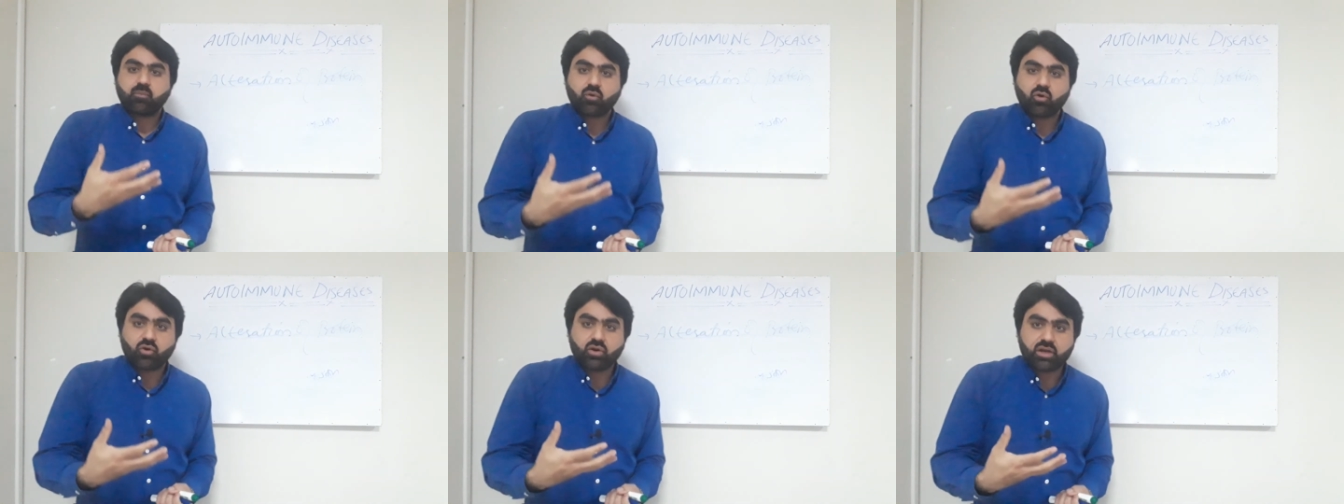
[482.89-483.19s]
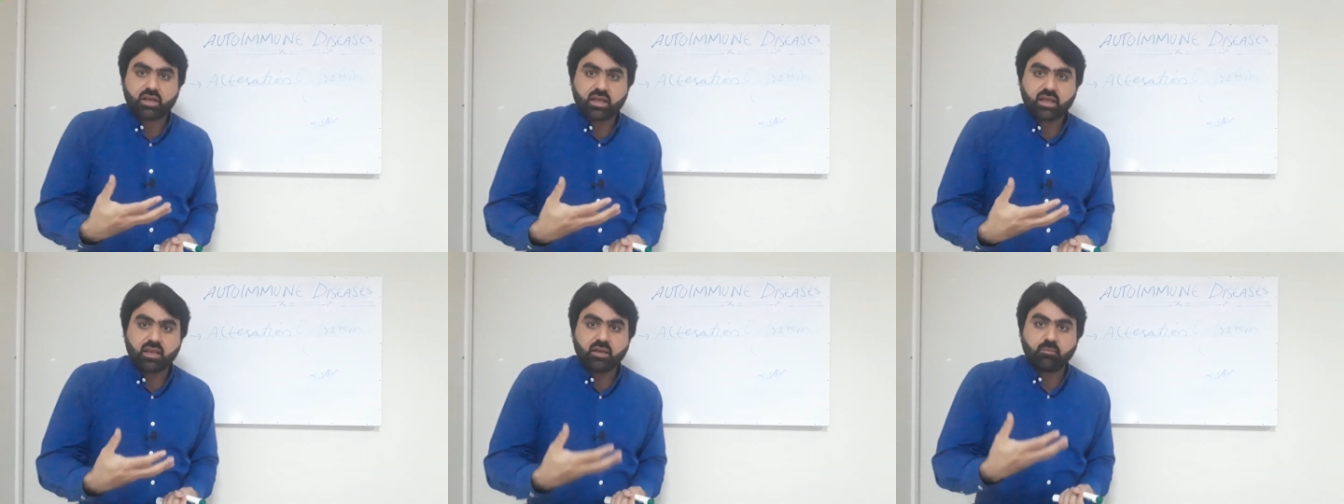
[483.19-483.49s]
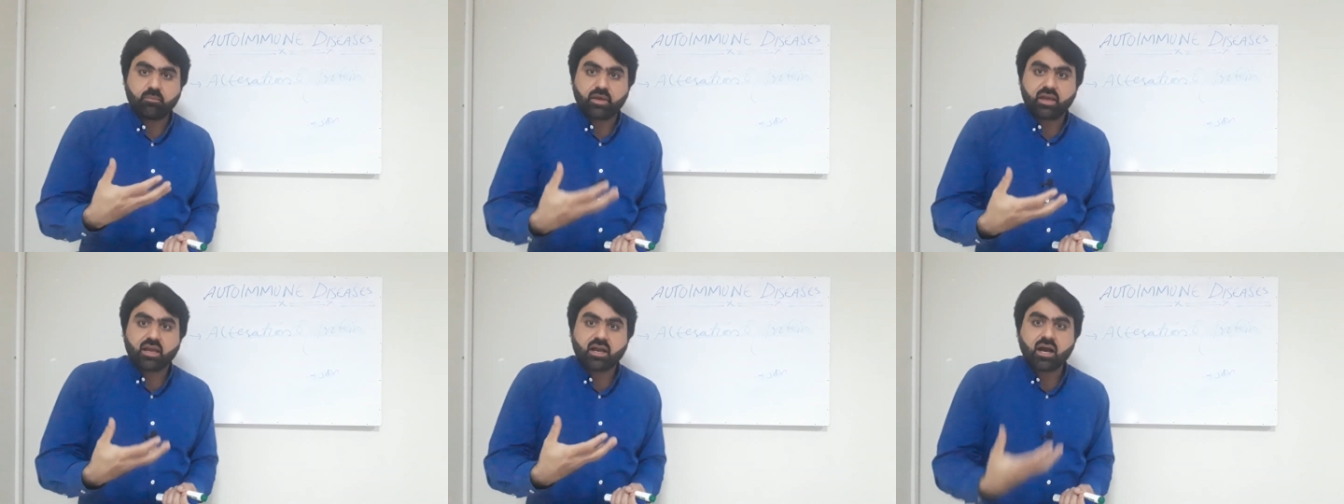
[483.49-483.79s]

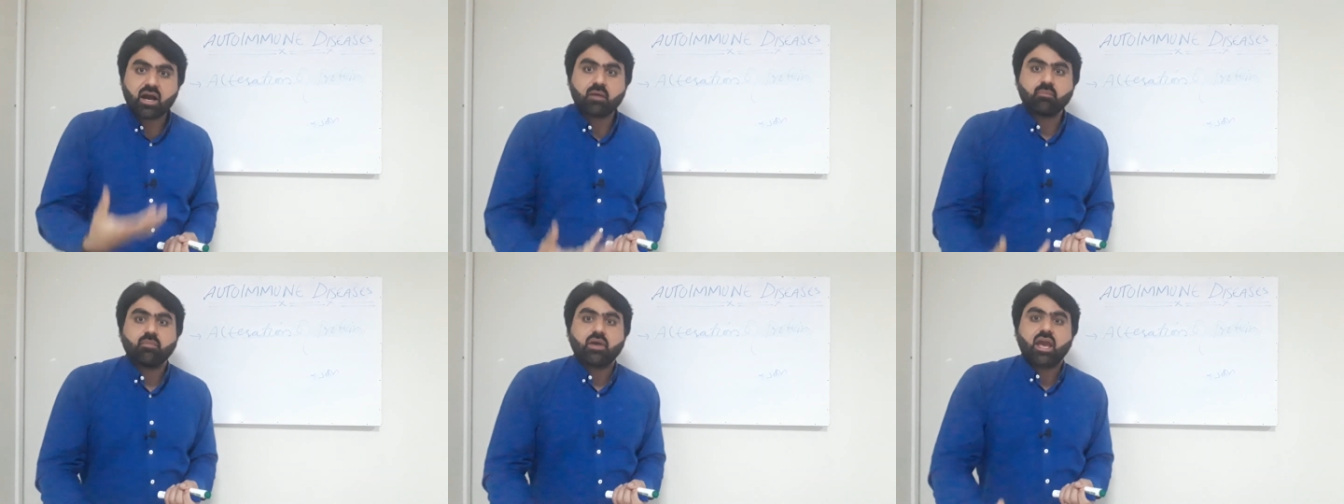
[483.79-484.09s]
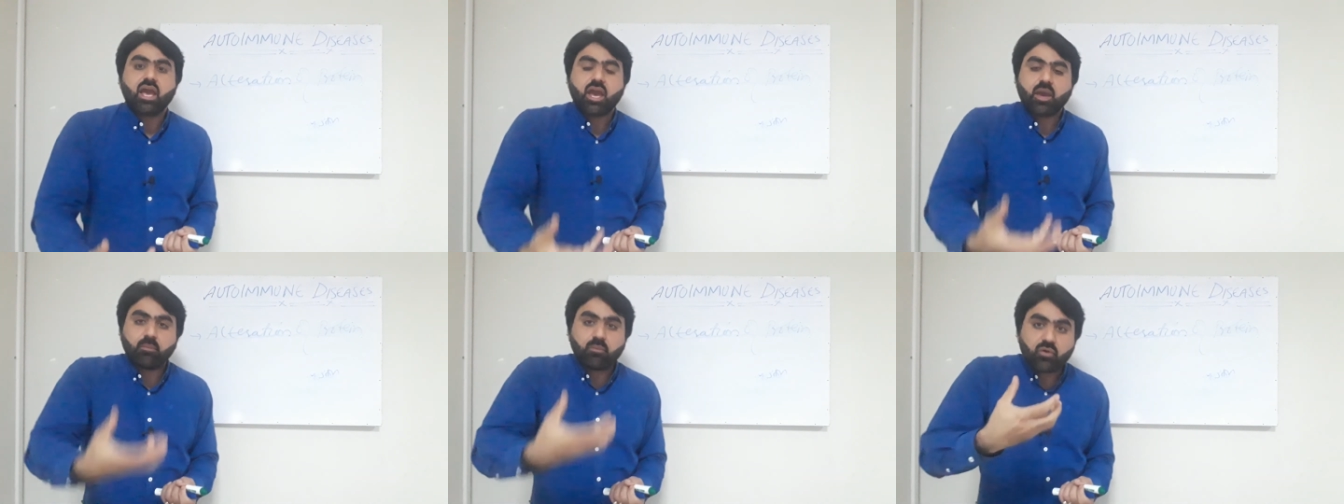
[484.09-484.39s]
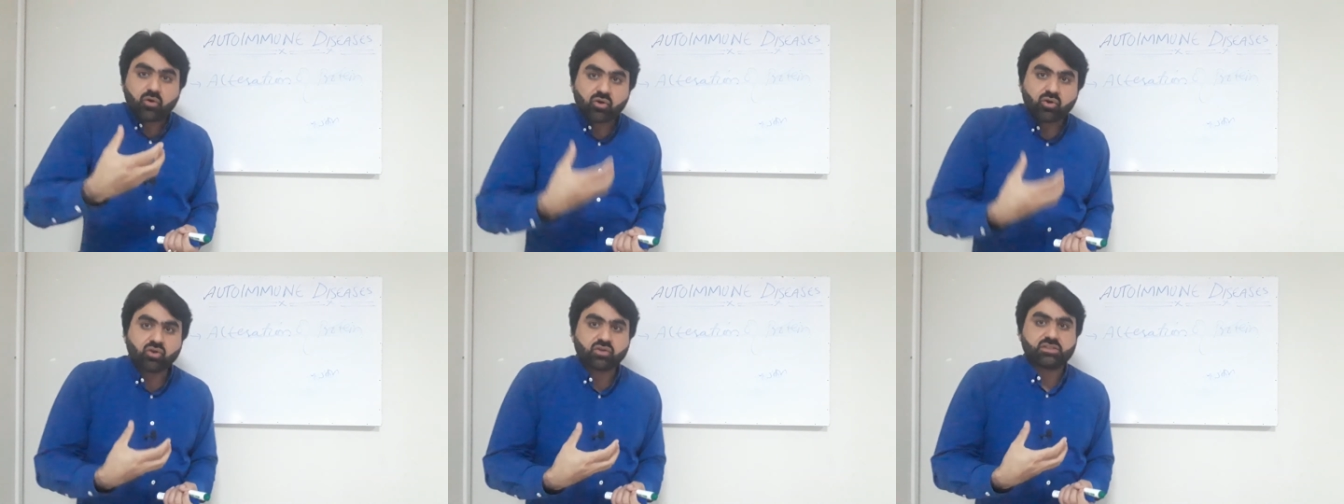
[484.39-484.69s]
protein become
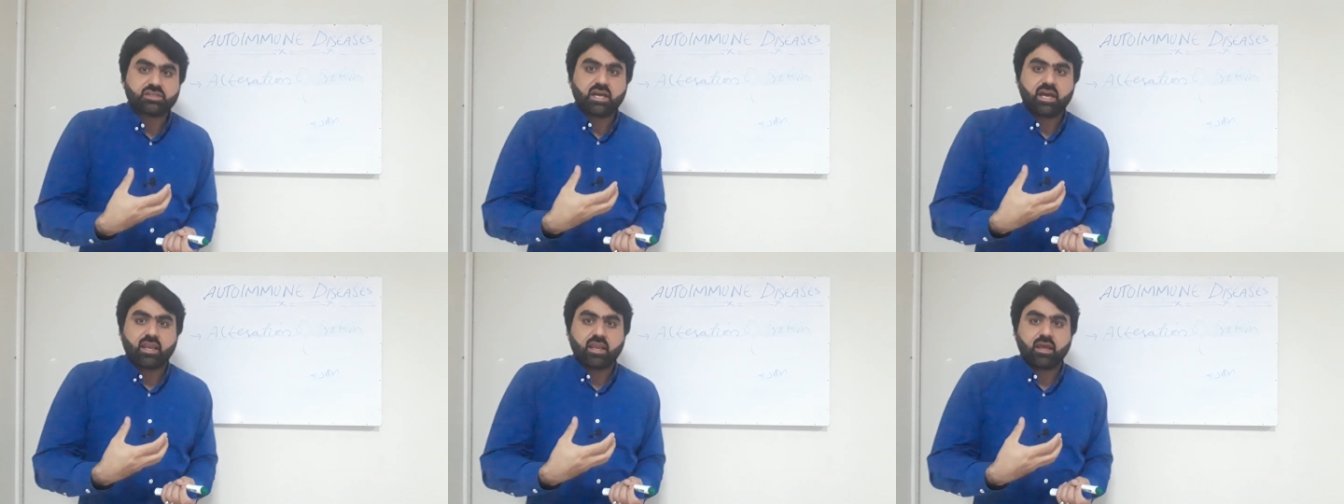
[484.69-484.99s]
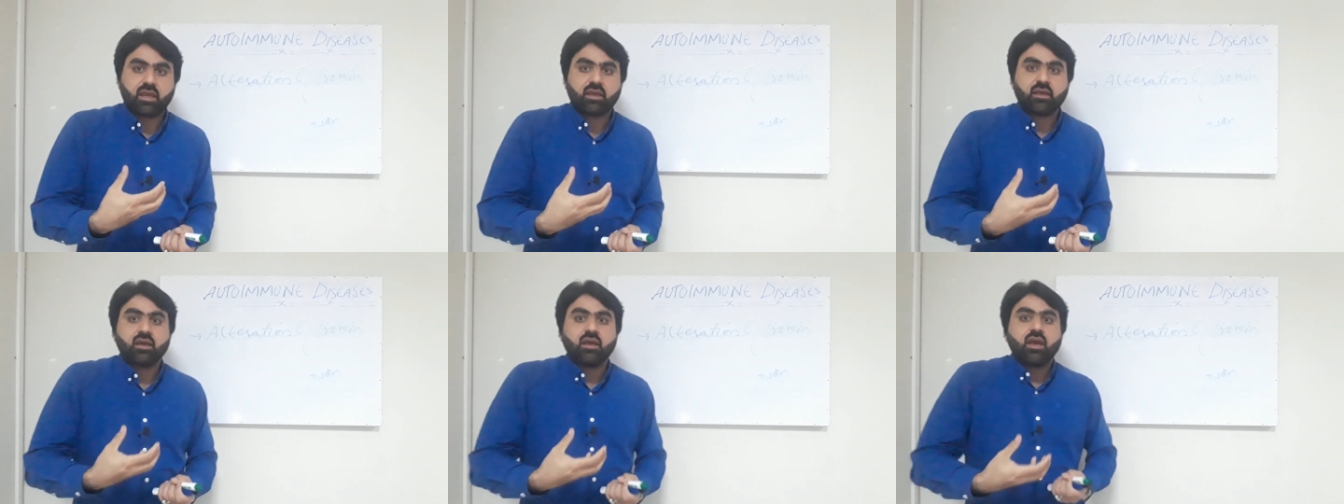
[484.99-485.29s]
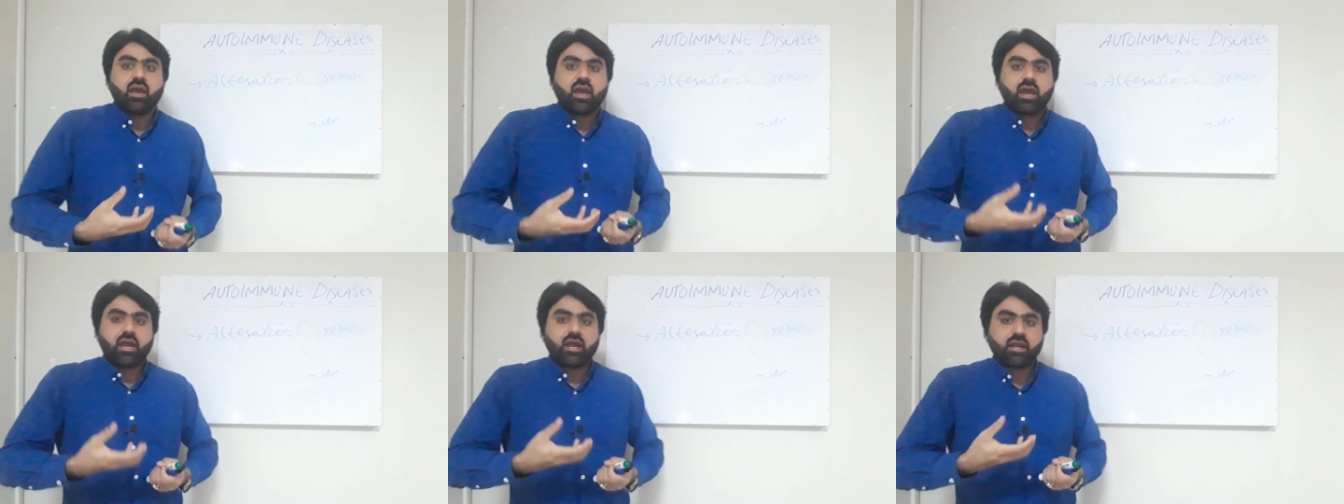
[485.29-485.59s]
immunogenic
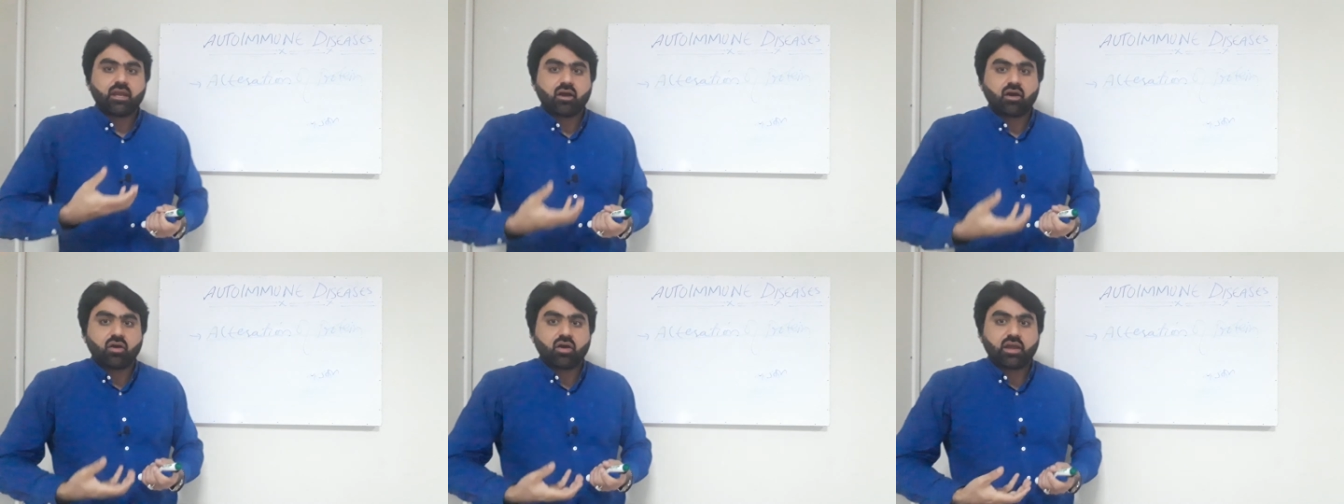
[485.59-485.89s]
and